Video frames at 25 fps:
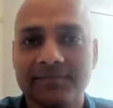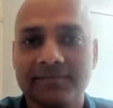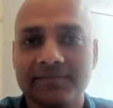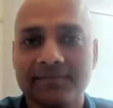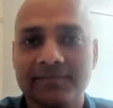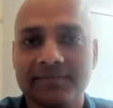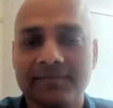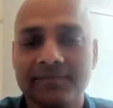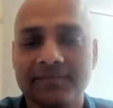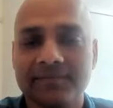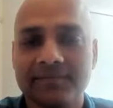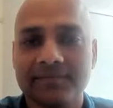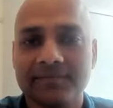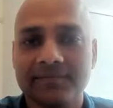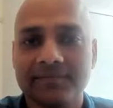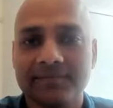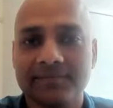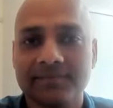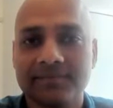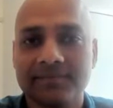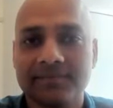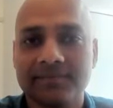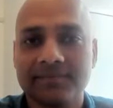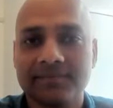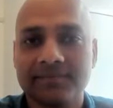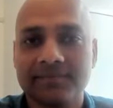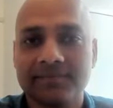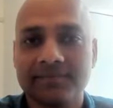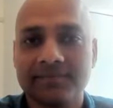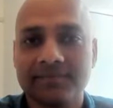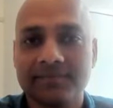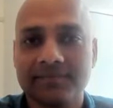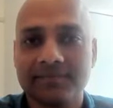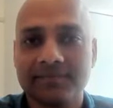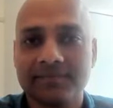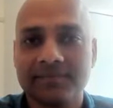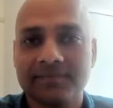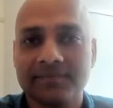
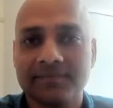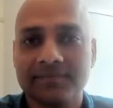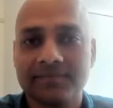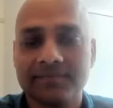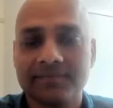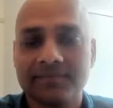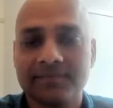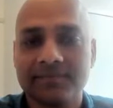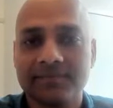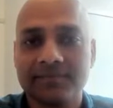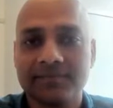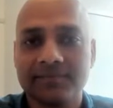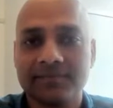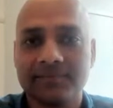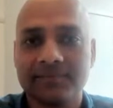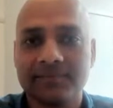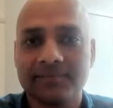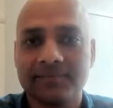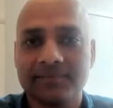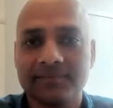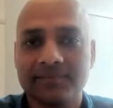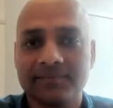This person isn't speaking.